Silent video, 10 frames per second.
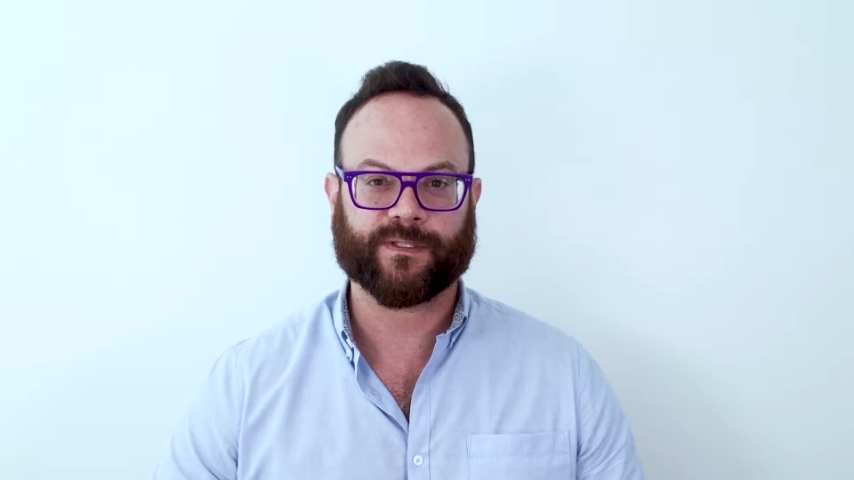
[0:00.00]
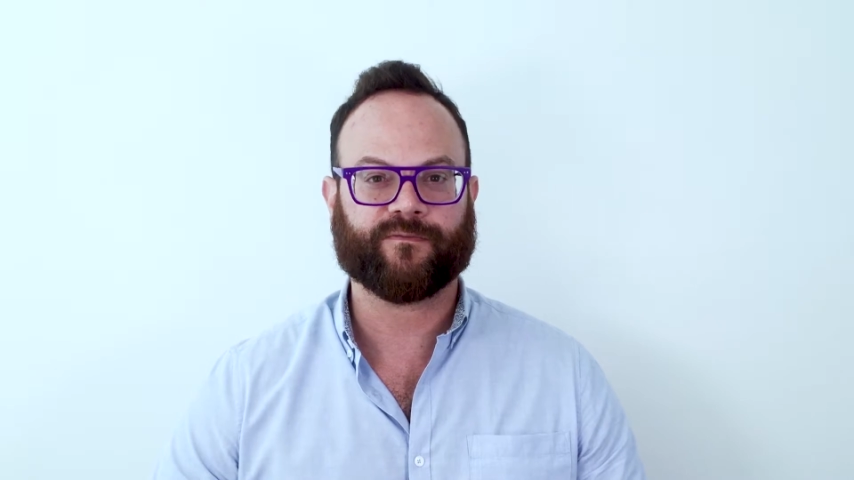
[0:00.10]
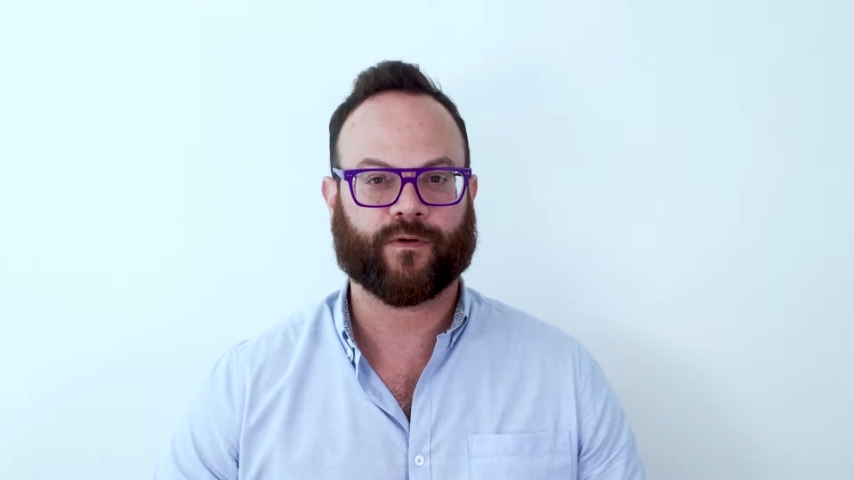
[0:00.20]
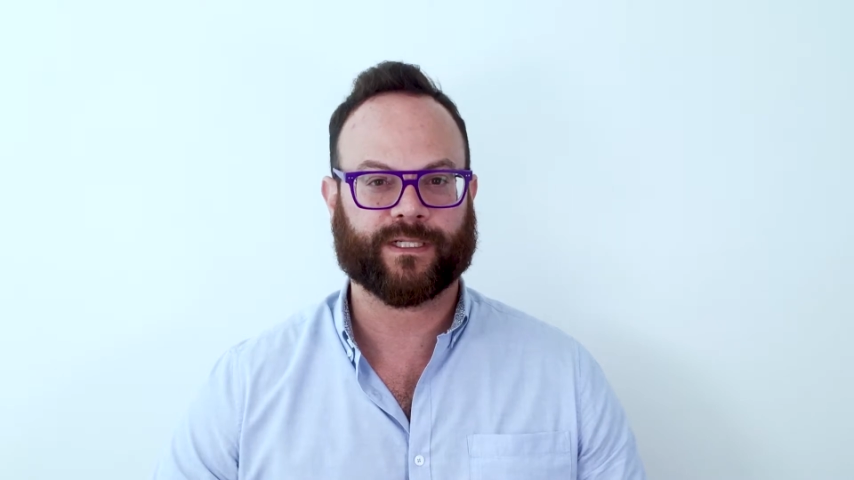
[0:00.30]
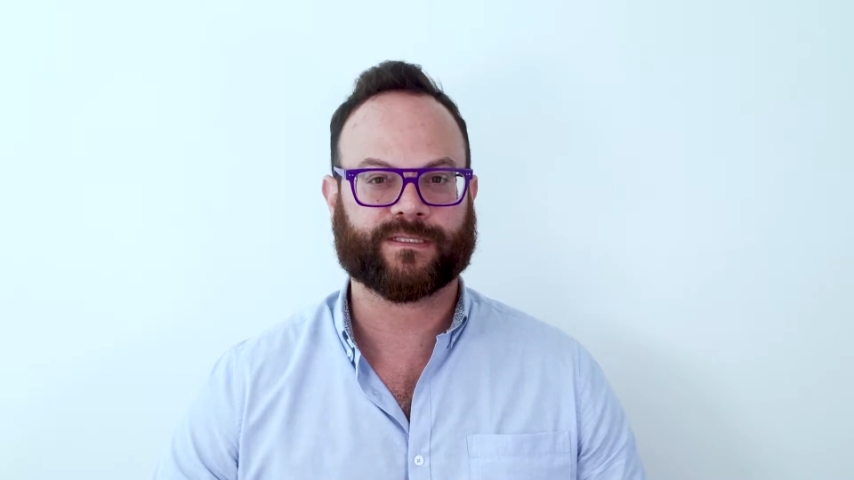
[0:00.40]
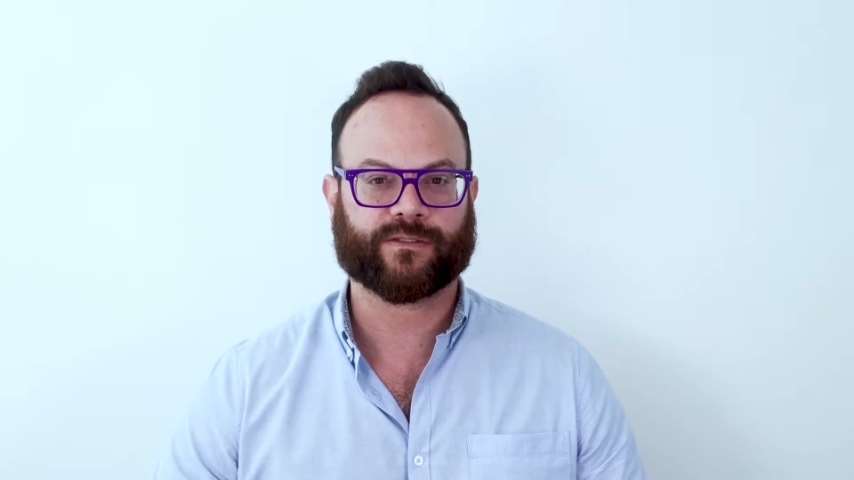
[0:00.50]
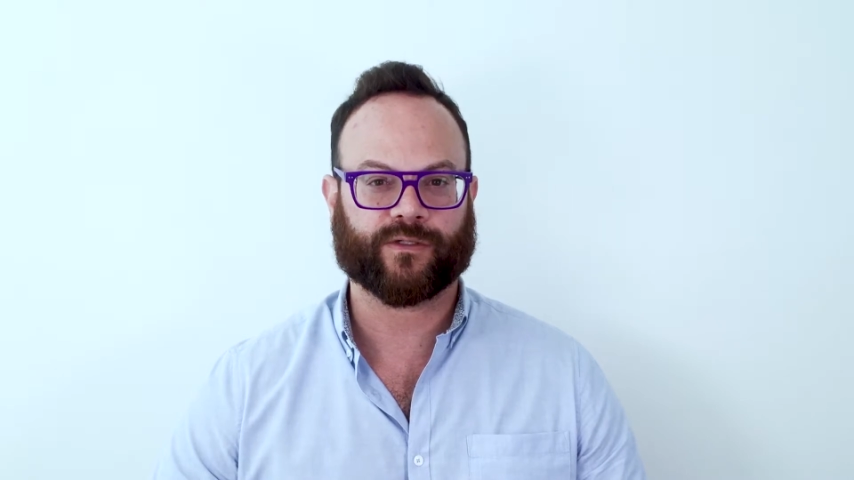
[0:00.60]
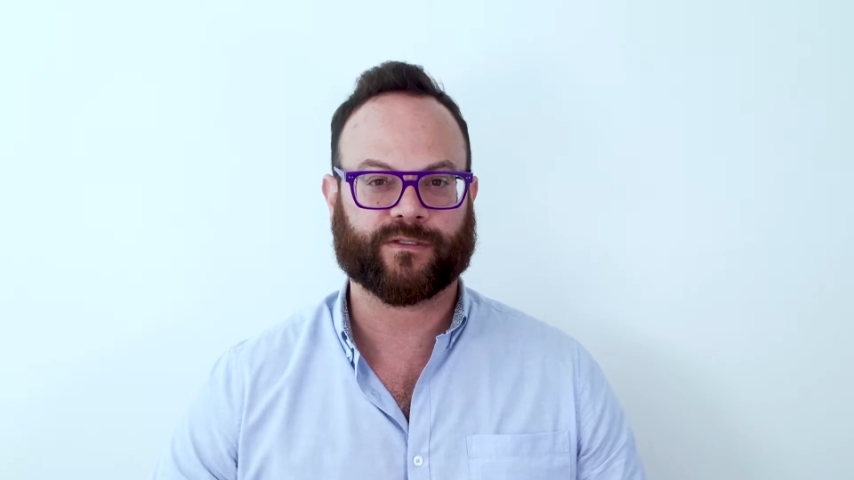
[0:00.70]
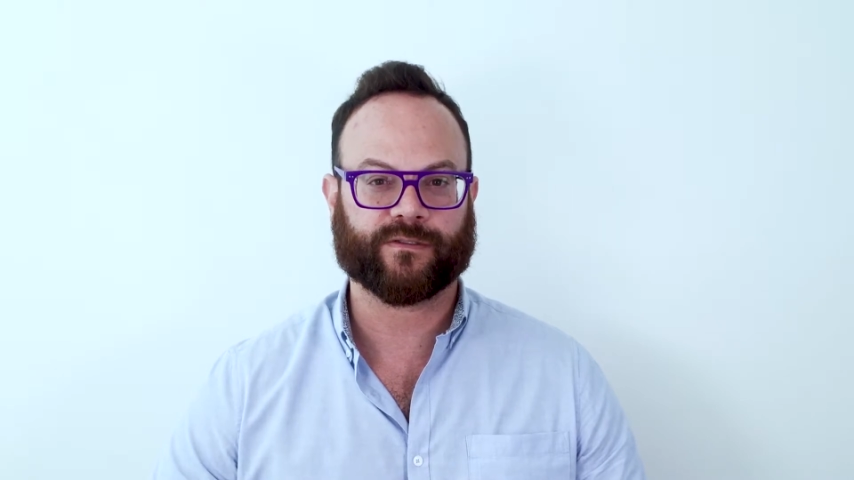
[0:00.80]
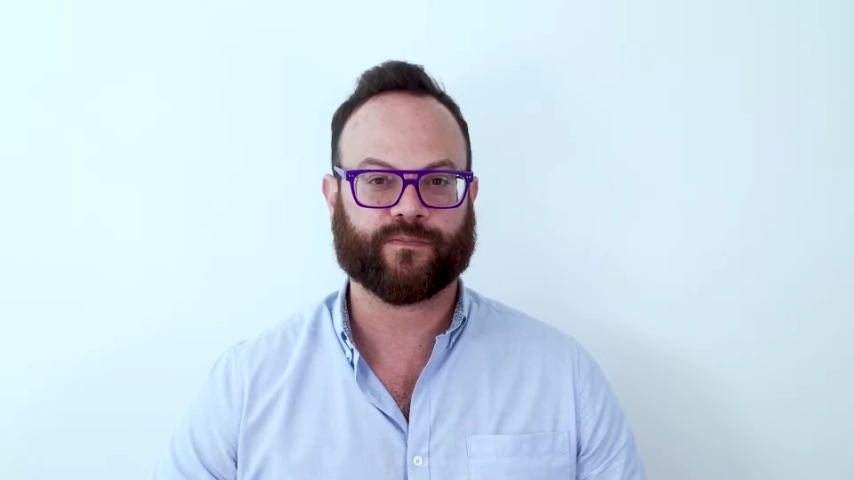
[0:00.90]
before I
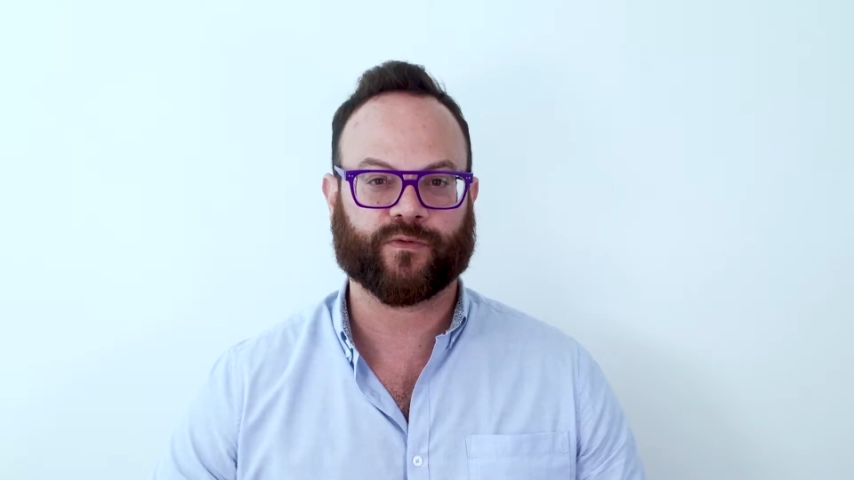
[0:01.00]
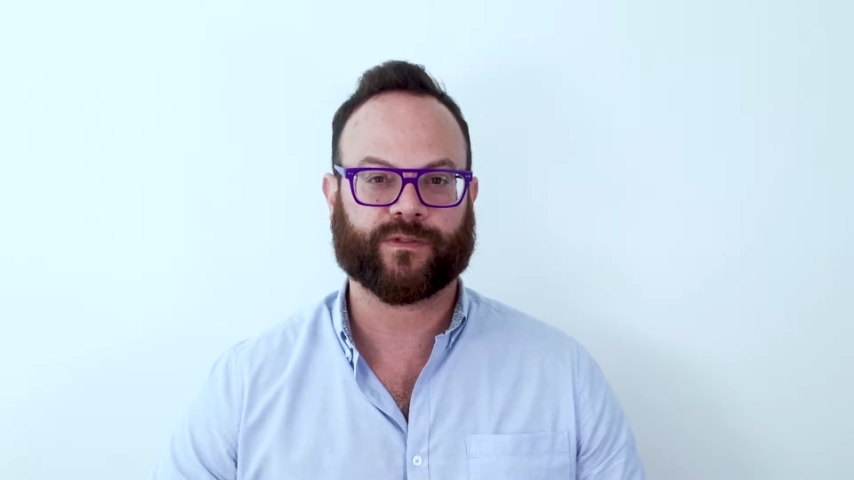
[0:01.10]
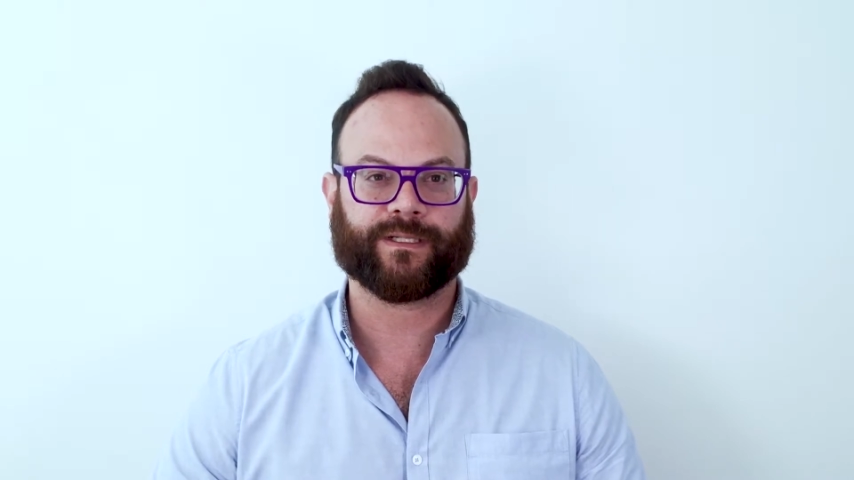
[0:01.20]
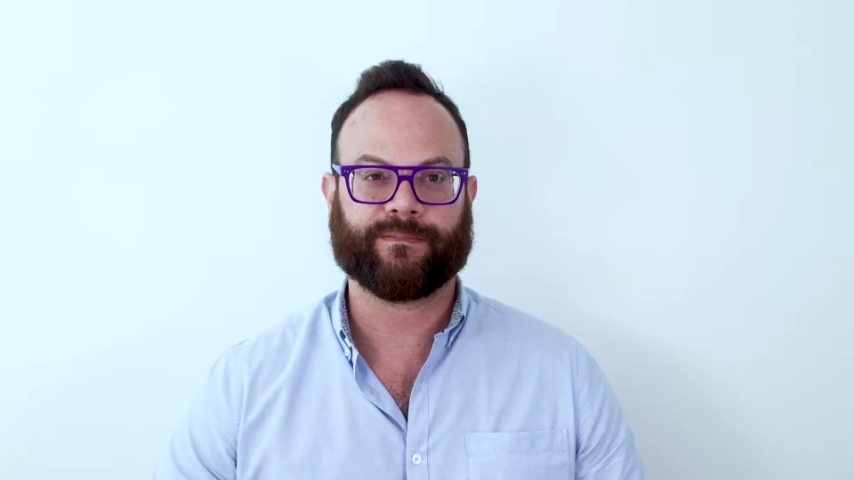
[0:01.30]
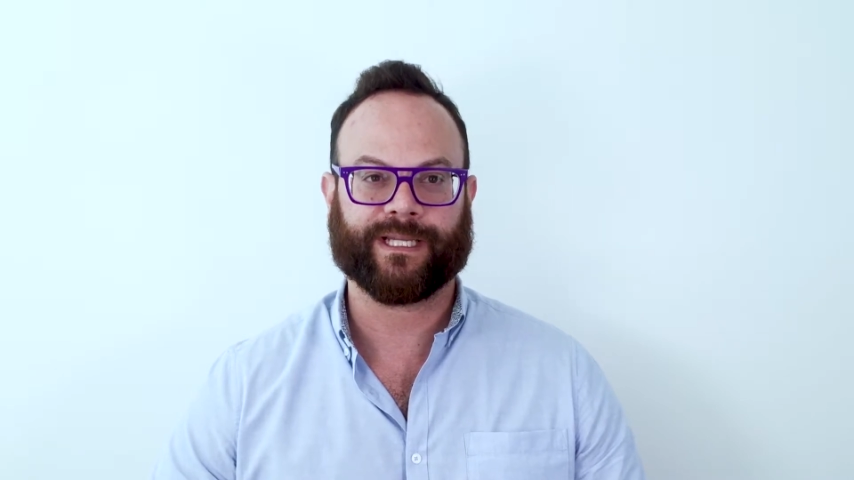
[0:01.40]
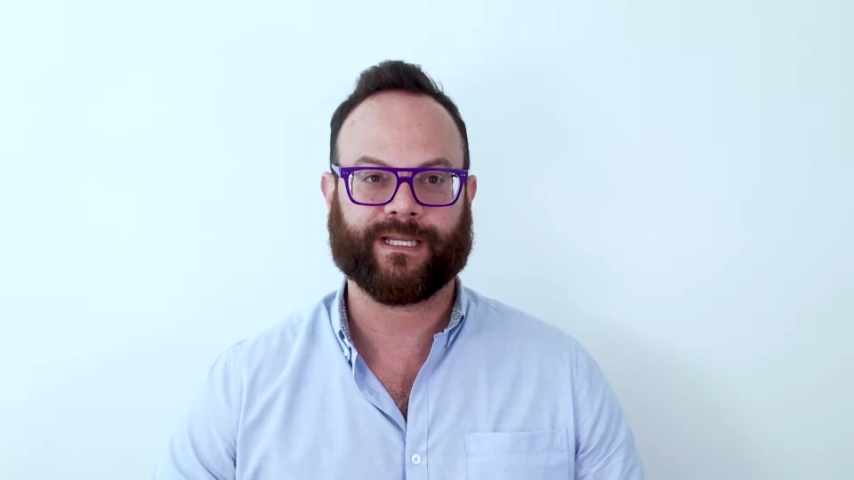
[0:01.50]
started the program.